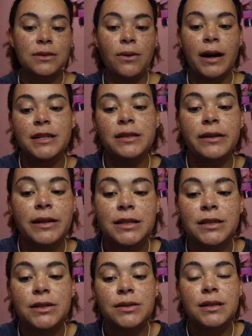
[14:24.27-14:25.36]
So I just literally
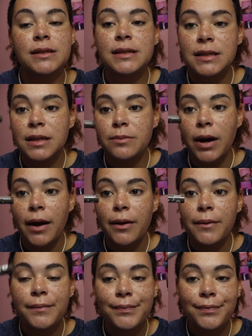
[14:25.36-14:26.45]
just use this tinted
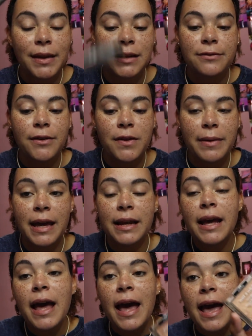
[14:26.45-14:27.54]
brow thing to fill them in,
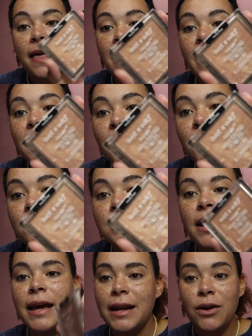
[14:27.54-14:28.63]
and then I
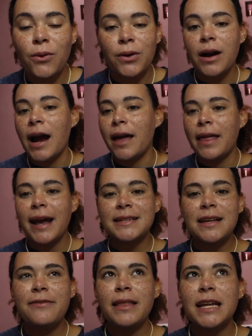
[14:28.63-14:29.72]
use an inner corner highlight
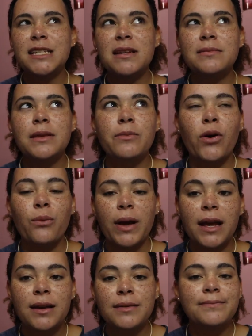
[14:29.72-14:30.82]
because I feel like it just makes me look more
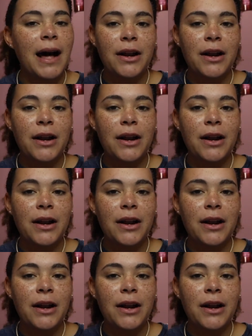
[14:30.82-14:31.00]
awake.